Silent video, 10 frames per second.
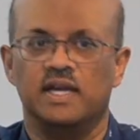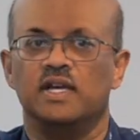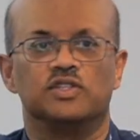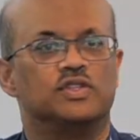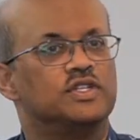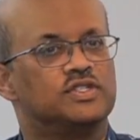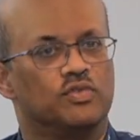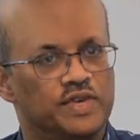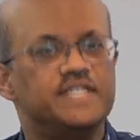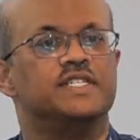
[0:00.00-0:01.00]
Okay? So
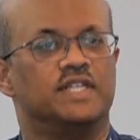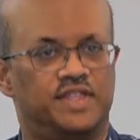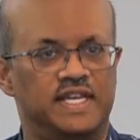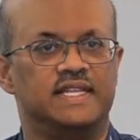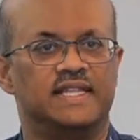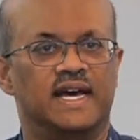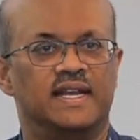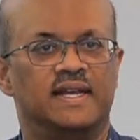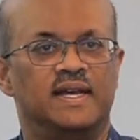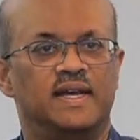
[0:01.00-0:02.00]
there's a reason to think that.